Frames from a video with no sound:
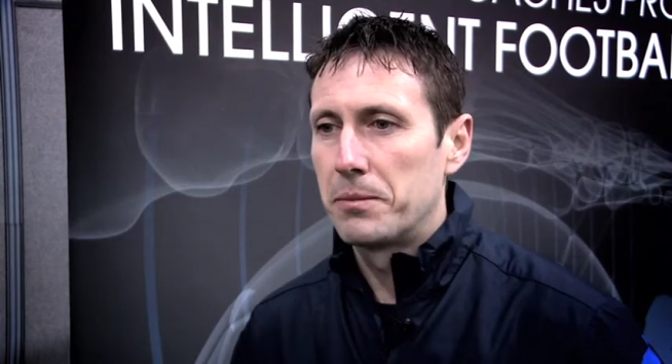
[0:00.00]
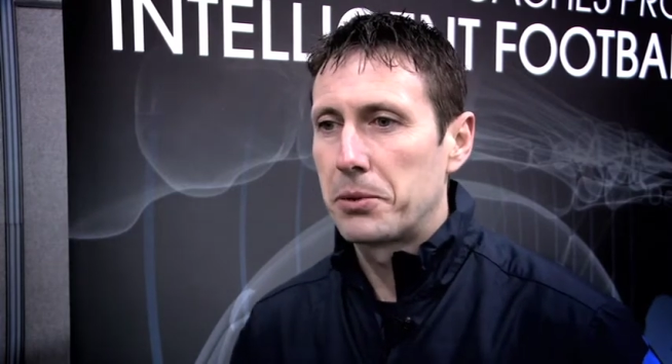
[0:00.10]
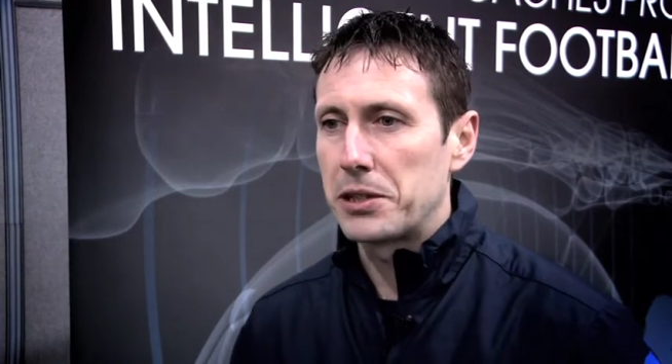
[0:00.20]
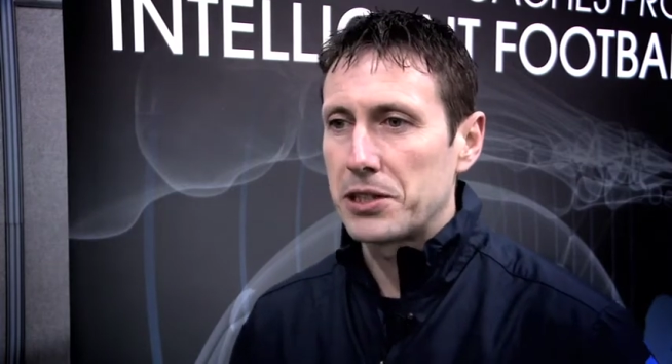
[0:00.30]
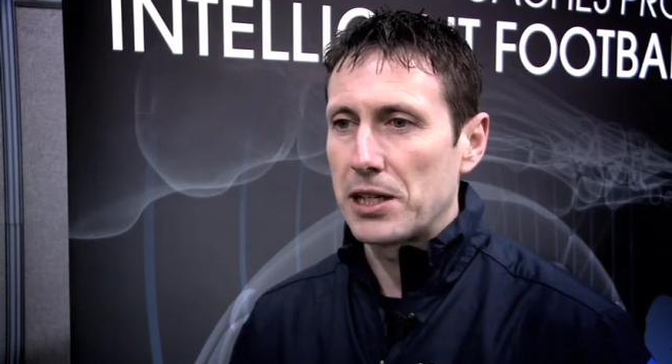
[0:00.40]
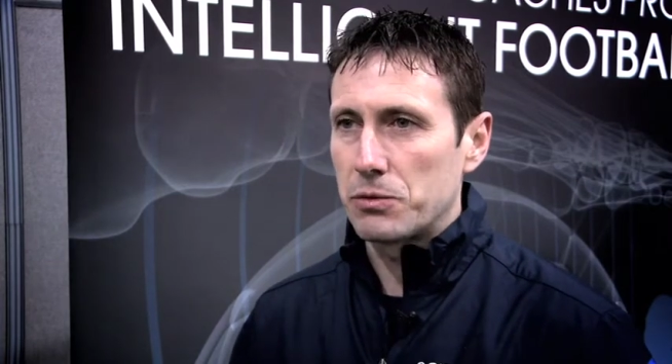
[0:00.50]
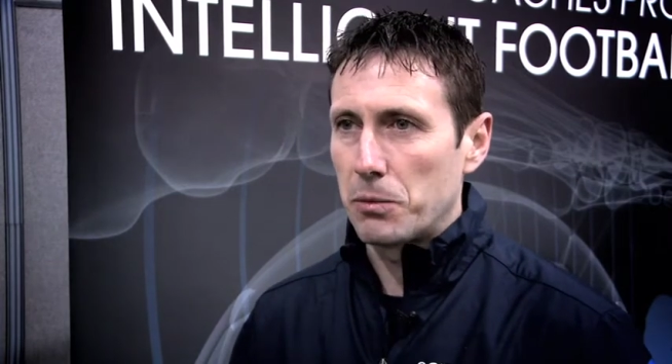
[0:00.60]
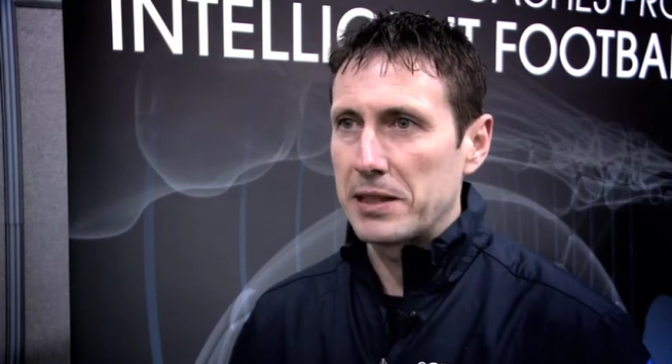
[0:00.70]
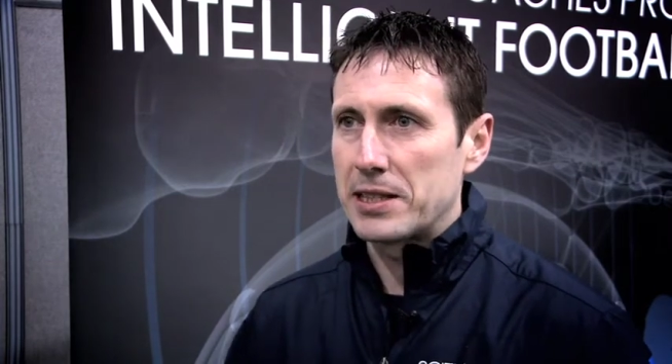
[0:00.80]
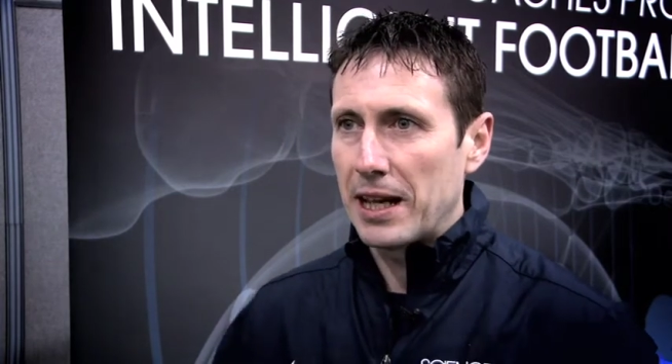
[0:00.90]
pre-season will
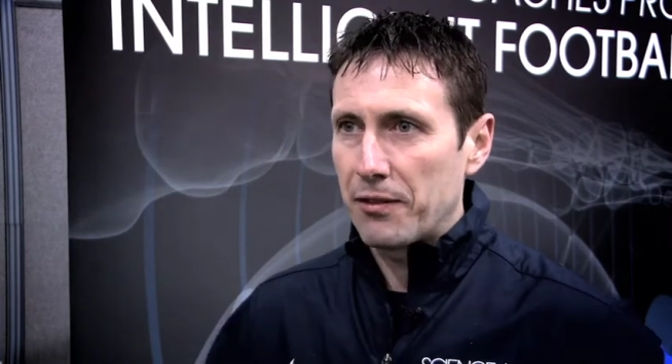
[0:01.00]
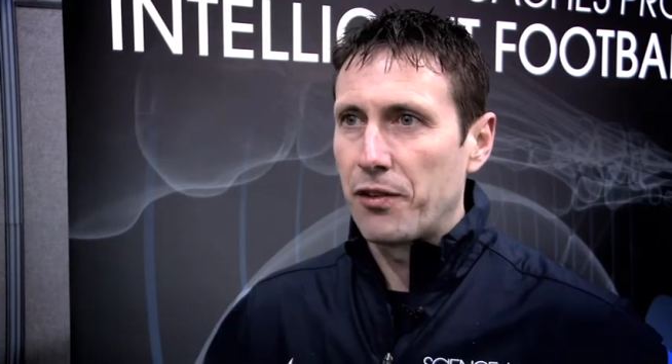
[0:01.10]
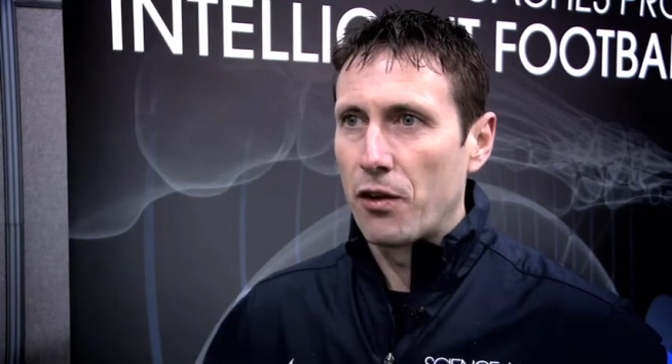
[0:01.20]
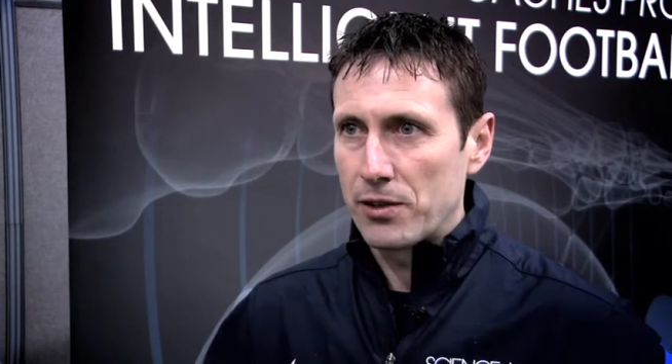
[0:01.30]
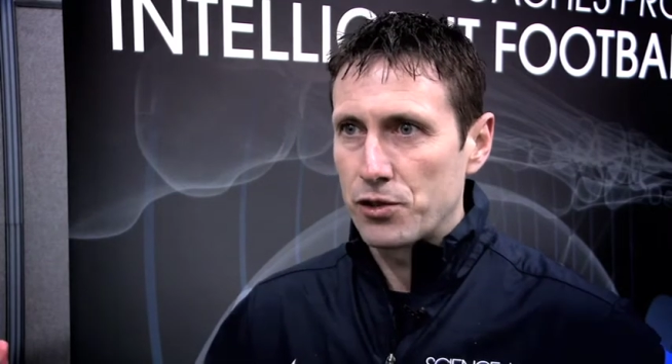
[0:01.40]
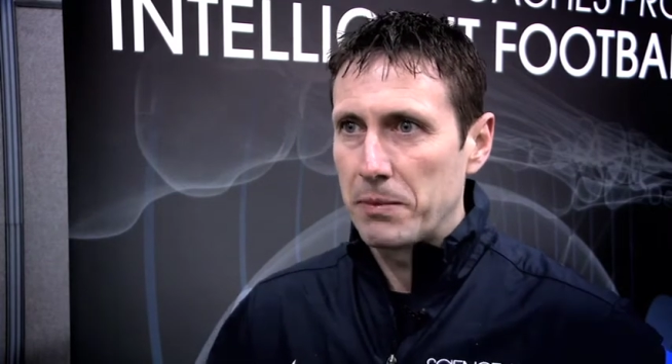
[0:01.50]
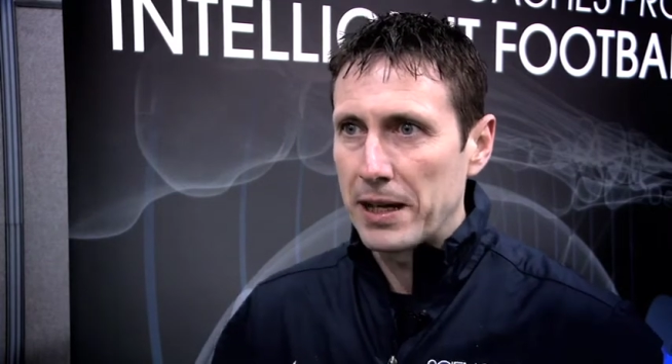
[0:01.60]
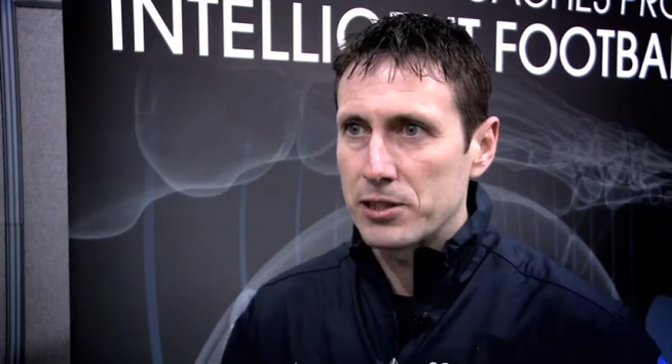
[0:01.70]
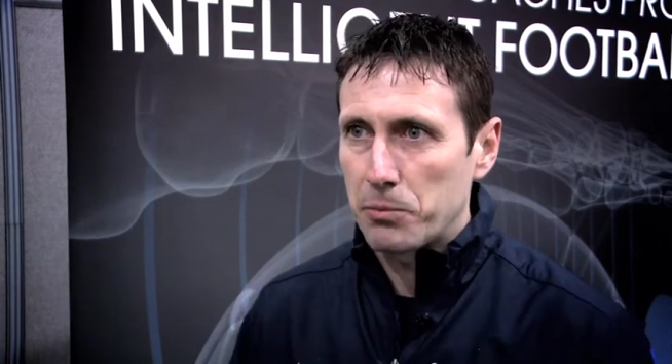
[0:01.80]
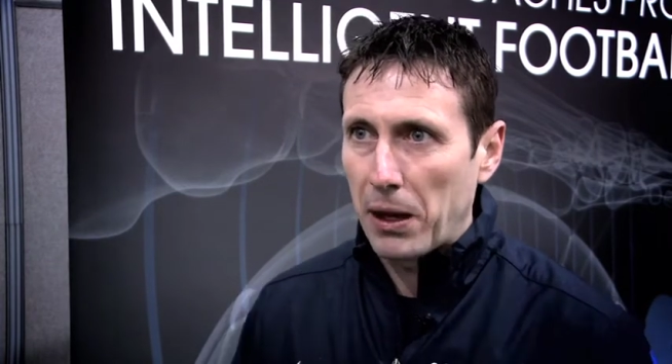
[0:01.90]
be to hit 400
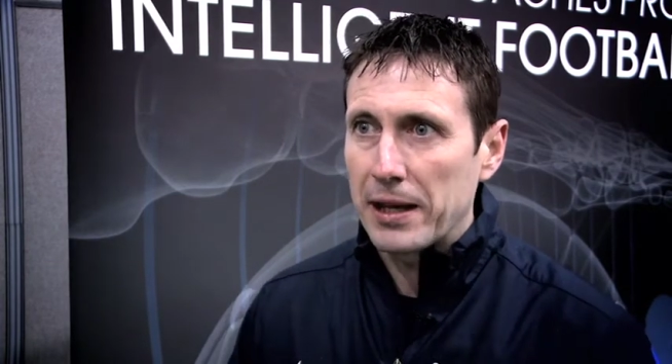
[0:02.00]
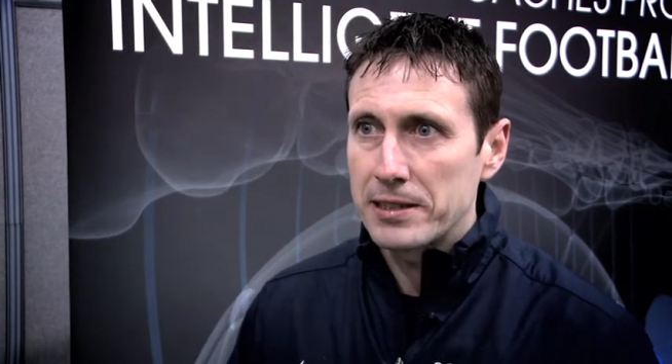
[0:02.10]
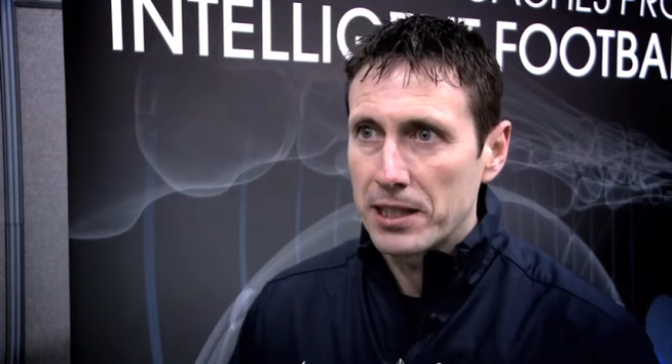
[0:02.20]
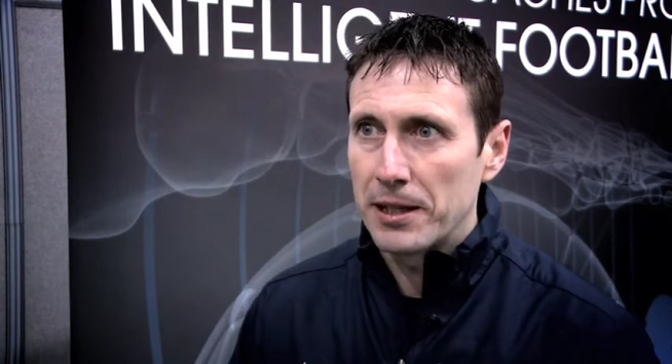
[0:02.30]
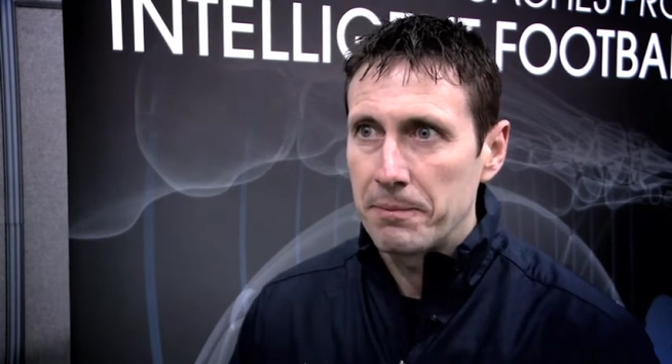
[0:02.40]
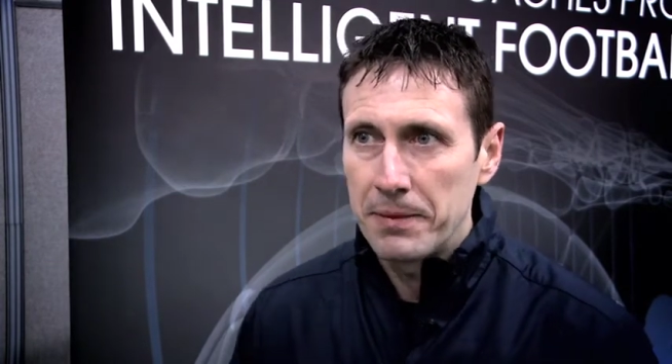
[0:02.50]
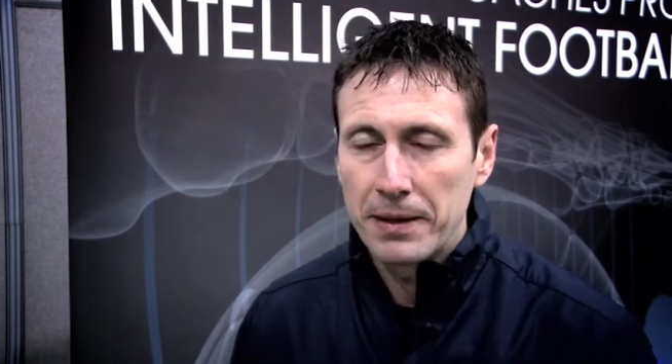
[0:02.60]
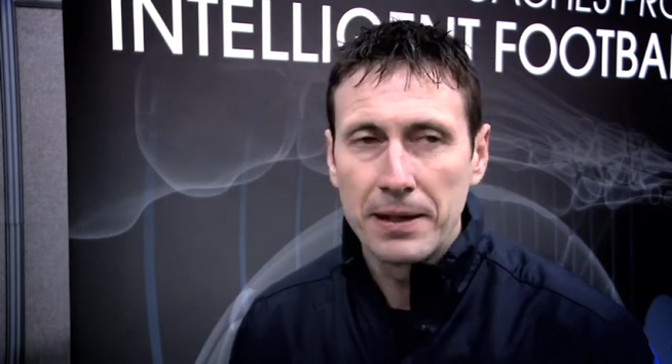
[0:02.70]
minutes of playing time.